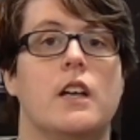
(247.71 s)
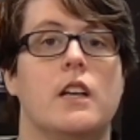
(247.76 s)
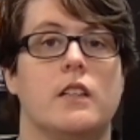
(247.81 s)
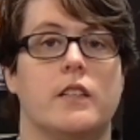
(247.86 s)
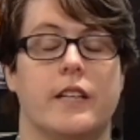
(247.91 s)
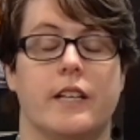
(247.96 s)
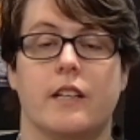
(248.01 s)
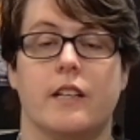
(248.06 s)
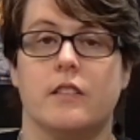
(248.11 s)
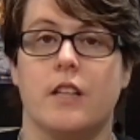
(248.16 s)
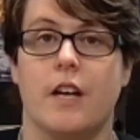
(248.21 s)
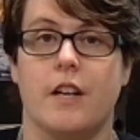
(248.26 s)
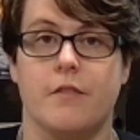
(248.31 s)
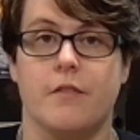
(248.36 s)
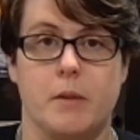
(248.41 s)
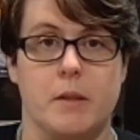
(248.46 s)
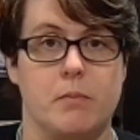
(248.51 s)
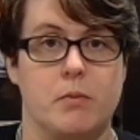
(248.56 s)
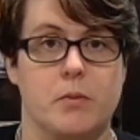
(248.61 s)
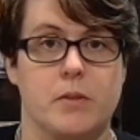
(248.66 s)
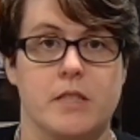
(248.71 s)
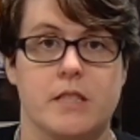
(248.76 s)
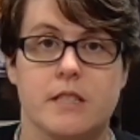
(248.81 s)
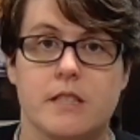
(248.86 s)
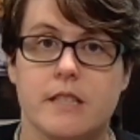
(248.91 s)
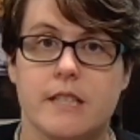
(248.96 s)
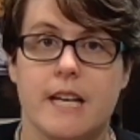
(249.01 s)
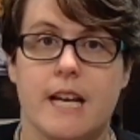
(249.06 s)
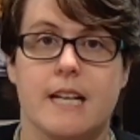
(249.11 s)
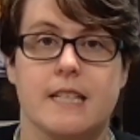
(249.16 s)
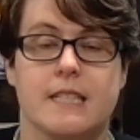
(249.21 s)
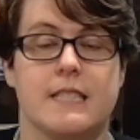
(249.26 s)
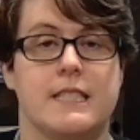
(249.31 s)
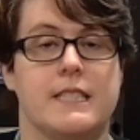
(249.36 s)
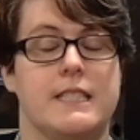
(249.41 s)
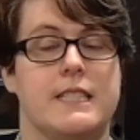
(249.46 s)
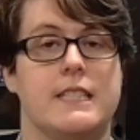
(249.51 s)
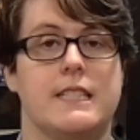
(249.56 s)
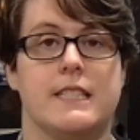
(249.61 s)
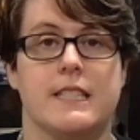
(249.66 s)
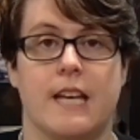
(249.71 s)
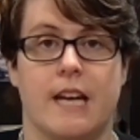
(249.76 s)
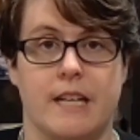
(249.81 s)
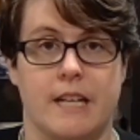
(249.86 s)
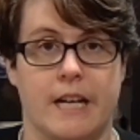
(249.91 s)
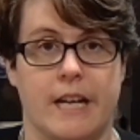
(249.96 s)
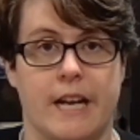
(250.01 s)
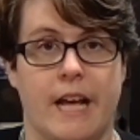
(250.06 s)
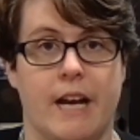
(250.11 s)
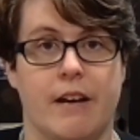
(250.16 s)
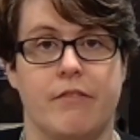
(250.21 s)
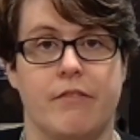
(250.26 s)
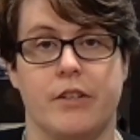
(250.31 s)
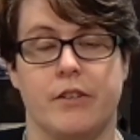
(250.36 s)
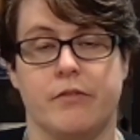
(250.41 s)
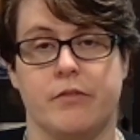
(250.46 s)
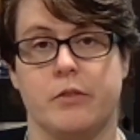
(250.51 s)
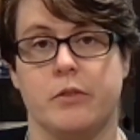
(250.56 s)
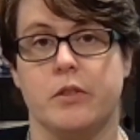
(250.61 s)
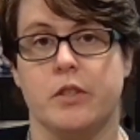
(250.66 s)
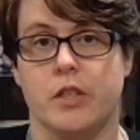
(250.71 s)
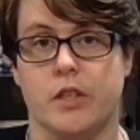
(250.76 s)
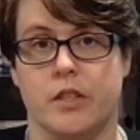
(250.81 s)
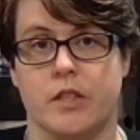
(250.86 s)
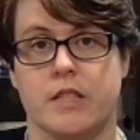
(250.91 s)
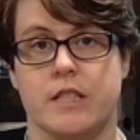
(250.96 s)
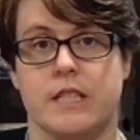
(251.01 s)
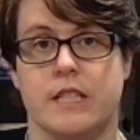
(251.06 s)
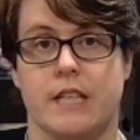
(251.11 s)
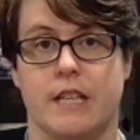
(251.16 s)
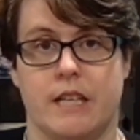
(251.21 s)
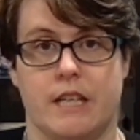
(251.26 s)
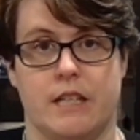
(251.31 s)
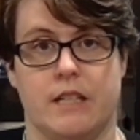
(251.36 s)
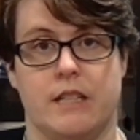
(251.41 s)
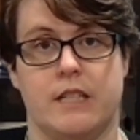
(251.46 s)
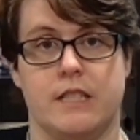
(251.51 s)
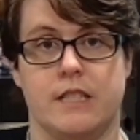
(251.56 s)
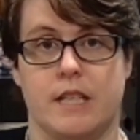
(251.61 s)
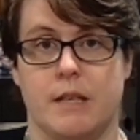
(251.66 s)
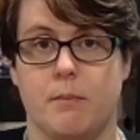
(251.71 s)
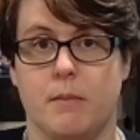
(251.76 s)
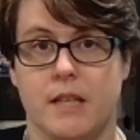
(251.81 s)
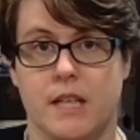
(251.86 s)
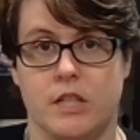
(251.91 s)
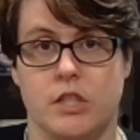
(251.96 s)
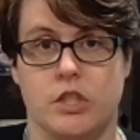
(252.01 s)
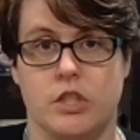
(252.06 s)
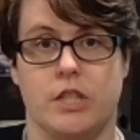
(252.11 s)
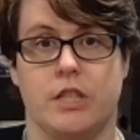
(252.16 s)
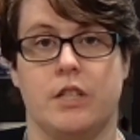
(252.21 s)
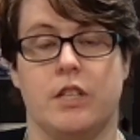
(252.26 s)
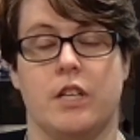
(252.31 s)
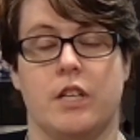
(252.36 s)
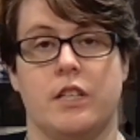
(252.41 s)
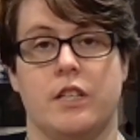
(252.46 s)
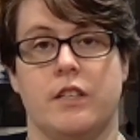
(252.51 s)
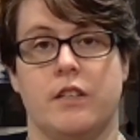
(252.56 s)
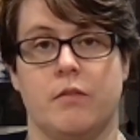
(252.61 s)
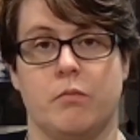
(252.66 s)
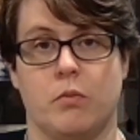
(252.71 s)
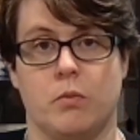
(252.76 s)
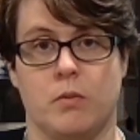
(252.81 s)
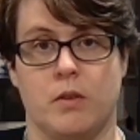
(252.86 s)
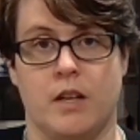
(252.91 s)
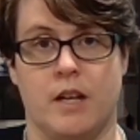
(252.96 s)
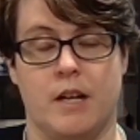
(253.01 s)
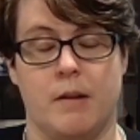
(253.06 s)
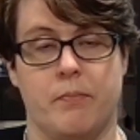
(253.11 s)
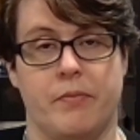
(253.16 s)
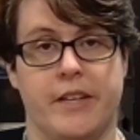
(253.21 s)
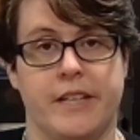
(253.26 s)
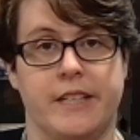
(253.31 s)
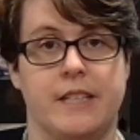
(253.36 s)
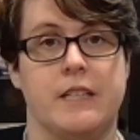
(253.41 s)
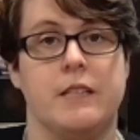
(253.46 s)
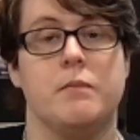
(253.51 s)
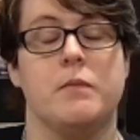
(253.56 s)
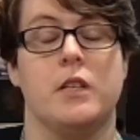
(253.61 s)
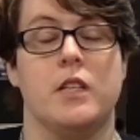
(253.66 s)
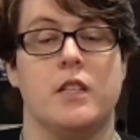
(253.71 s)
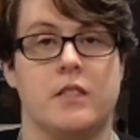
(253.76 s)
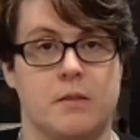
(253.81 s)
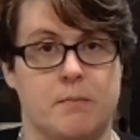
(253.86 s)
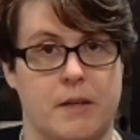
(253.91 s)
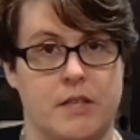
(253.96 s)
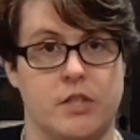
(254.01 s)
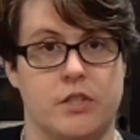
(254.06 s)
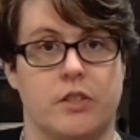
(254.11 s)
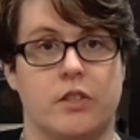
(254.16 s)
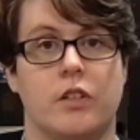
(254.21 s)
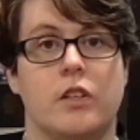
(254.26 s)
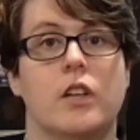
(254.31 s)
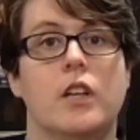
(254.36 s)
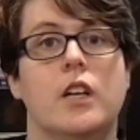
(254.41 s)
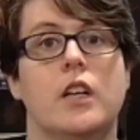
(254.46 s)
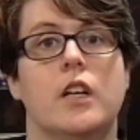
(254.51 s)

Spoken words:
Like a lot of people with celiac disease cannot have their food cooked in the same kitchen. They need special